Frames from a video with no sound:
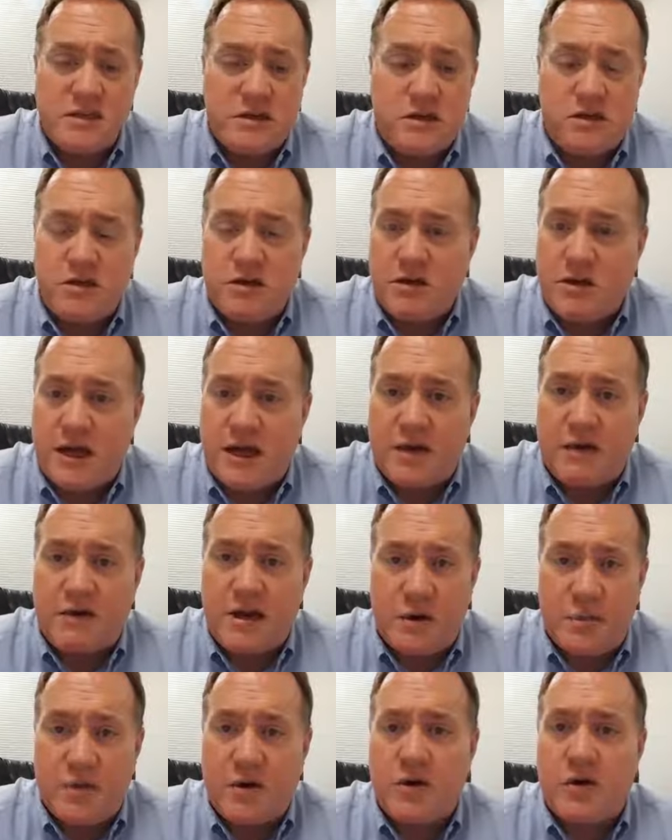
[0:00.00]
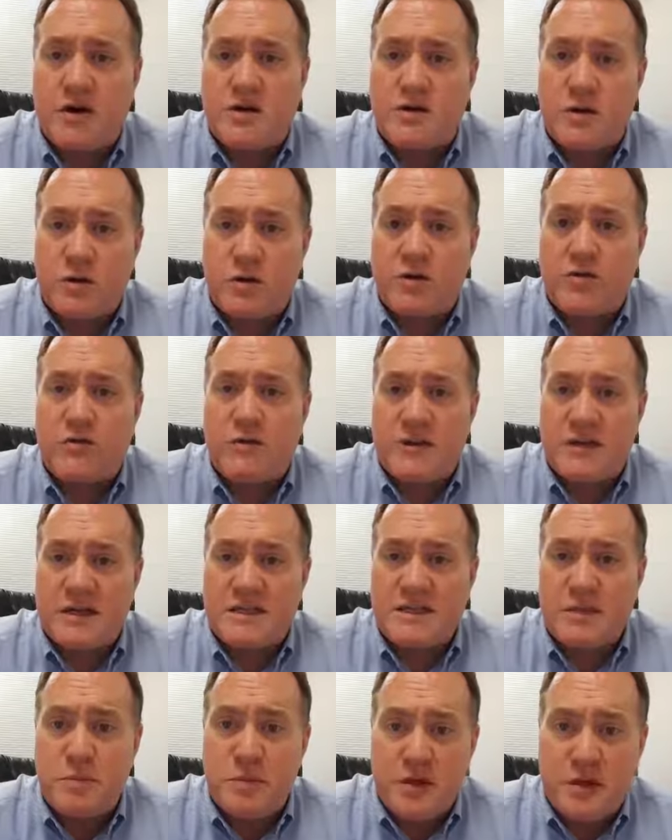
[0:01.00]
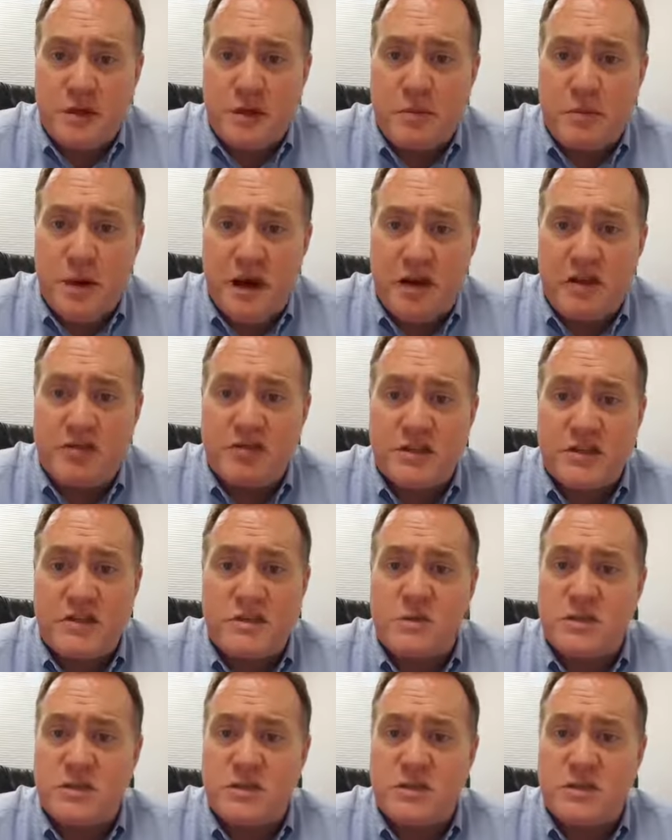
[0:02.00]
You get temporary total disability benefits,